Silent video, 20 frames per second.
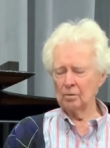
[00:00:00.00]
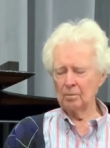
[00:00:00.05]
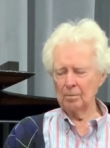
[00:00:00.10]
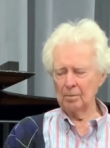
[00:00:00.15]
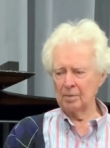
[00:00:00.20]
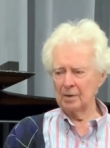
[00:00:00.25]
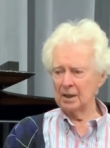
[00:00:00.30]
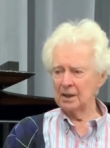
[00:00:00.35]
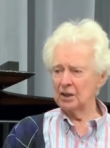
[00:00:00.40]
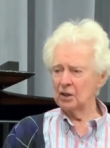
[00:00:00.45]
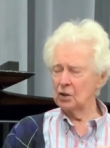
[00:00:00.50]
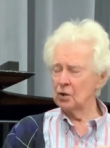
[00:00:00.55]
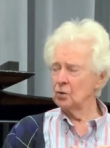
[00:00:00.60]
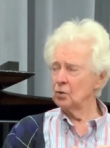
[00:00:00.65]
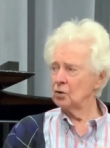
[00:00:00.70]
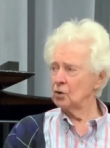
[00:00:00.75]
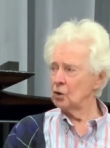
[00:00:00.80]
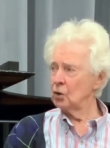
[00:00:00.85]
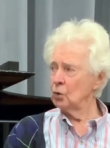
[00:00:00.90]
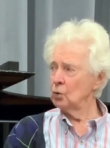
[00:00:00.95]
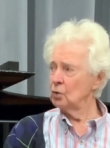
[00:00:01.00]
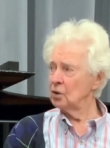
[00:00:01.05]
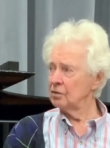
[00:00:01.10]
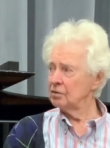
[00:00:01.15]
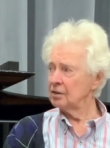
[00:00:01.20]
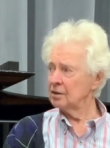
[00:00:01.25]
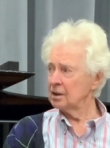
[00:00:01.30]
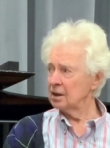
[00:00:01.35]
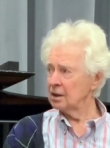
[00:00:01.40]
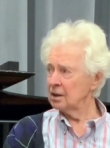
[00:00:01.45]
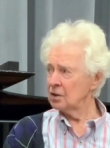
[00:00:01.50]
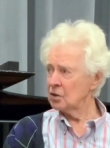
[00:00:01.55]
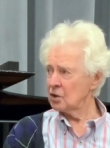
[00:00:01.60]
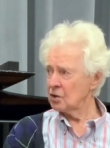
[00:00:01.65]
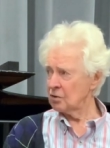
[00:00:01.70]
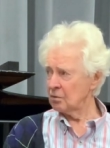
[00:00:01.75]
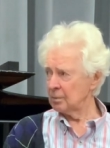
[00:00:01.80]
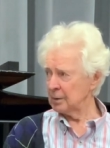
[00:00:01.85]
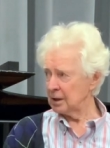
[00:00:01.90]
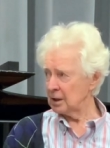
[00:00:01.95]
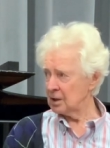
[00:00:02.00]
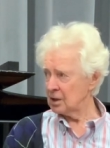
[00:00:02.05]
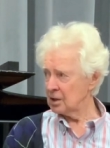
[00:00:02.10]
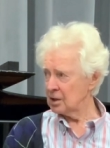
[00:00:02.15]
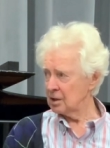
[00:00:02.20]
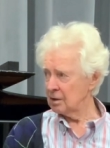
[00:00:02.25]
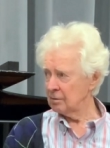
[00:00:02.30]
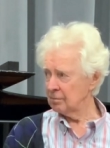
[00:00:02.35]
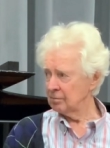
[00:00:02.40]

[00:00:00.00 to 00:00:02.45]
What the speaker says: play two different instruments,